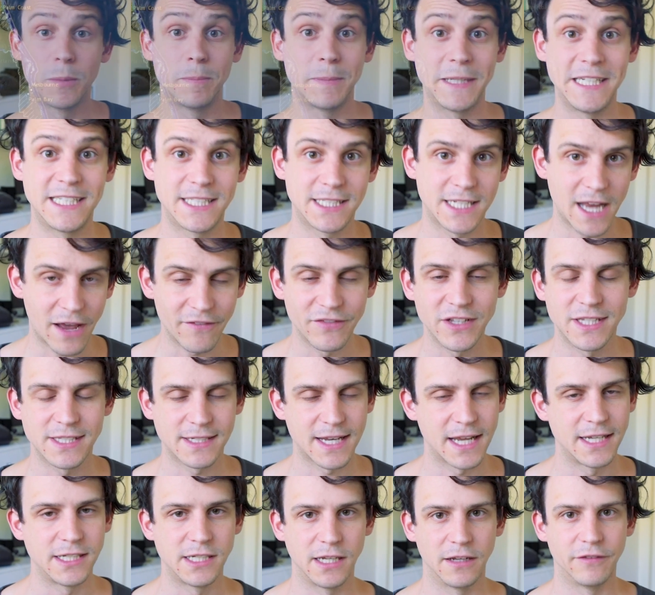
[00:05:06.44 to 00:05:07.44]
would be
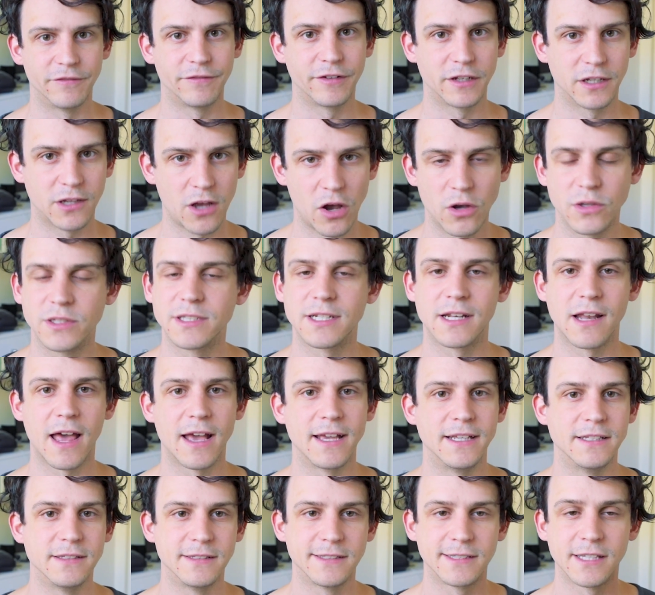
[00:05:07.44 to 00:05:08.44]
devastating for
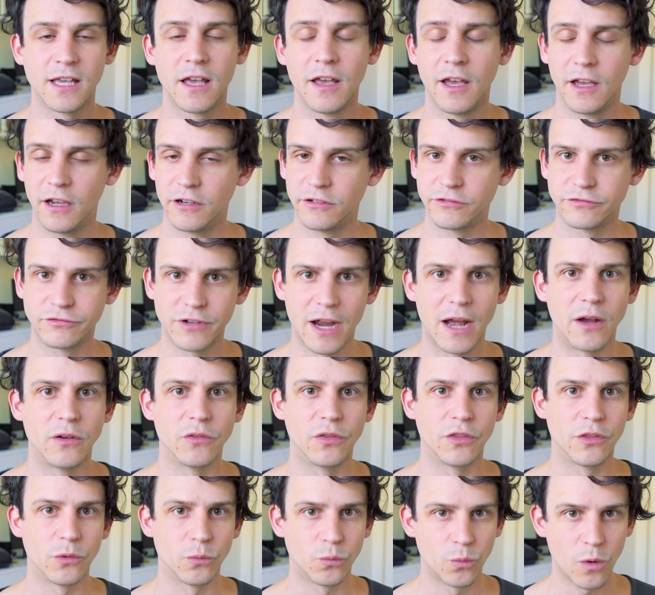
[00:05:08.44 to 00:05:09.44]
coastlines
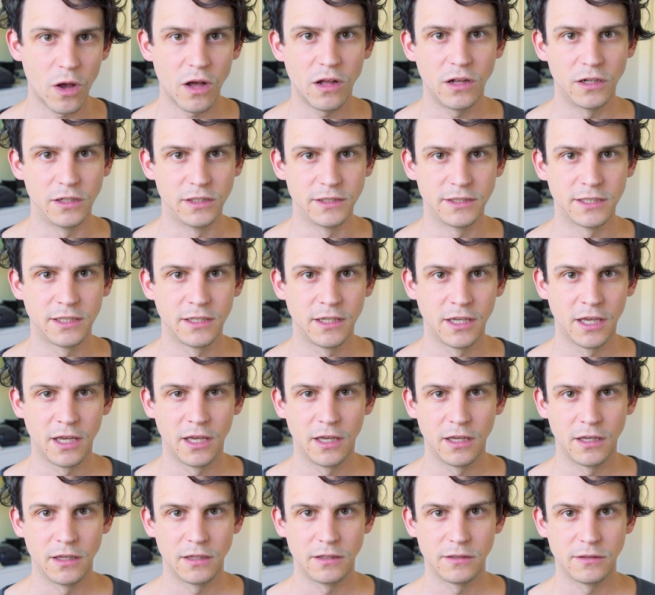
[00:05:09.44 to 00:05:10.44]
around the world.
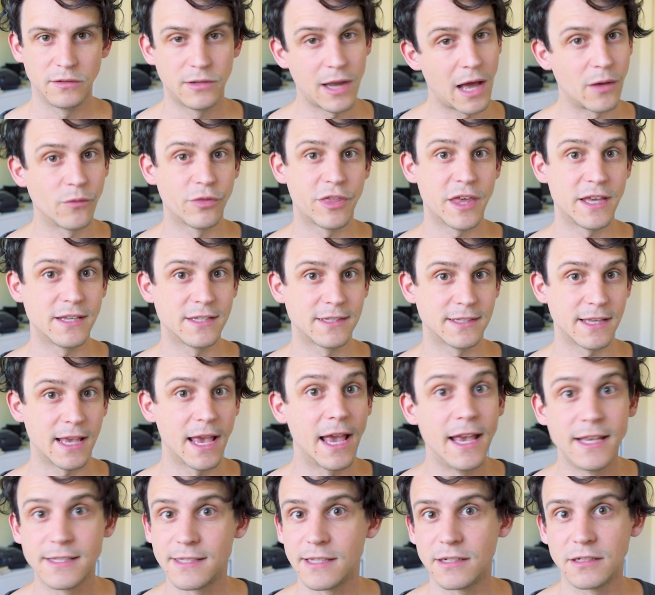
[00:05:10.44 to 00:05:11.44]
Now, this
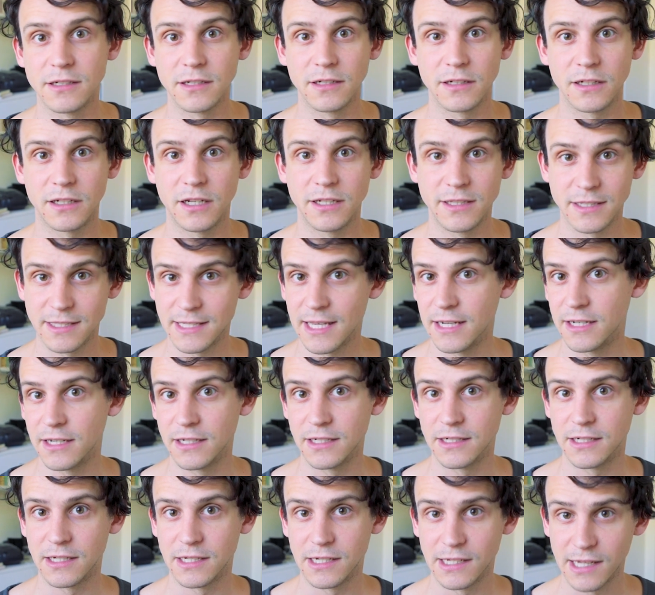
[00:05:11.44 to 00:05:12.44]
isn't
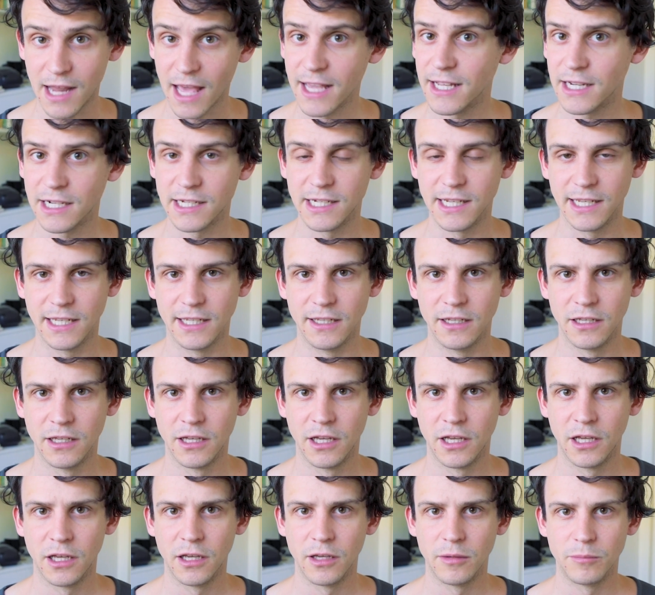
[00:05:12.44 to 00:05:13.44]
considered likely,
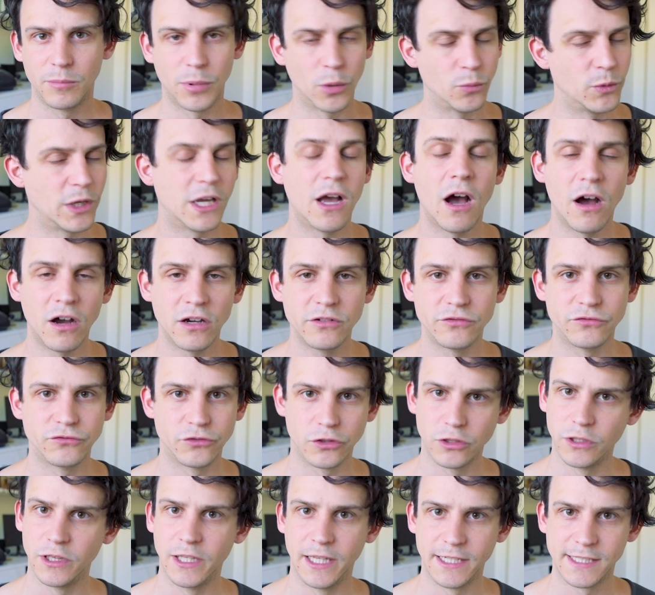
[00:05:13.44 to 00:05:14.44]
but we
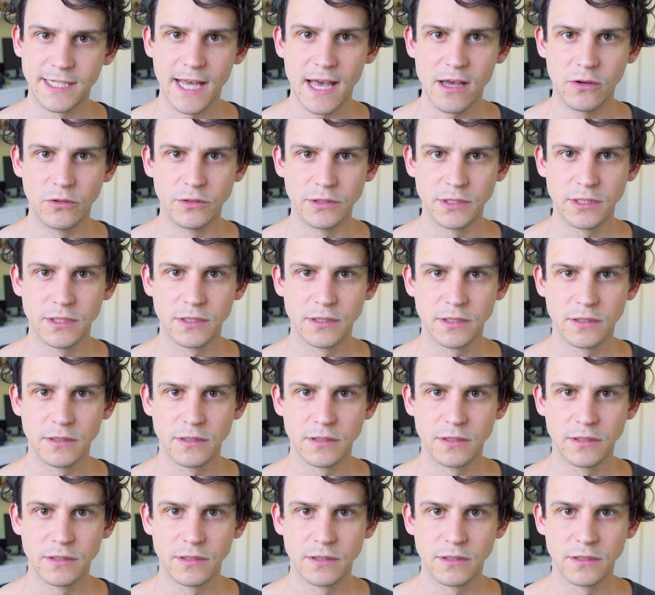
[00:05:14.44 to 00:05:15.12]
can't rule it out.